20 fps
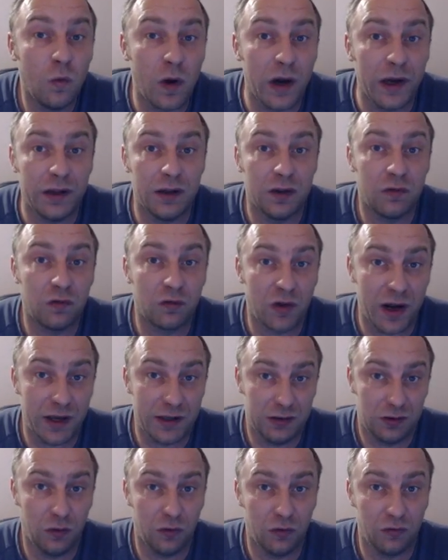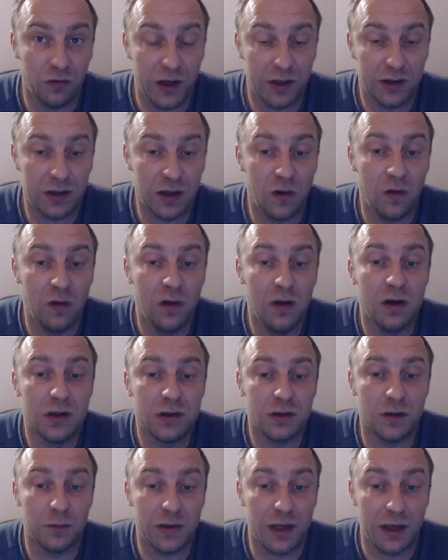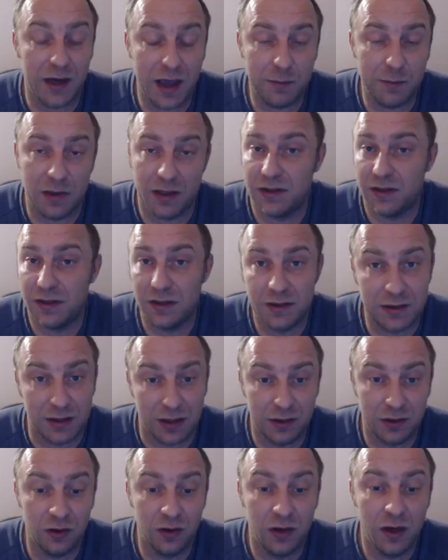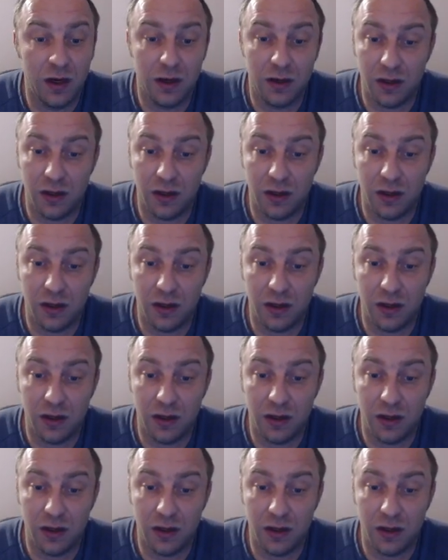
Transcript: white tries to create now some dynamics in the center,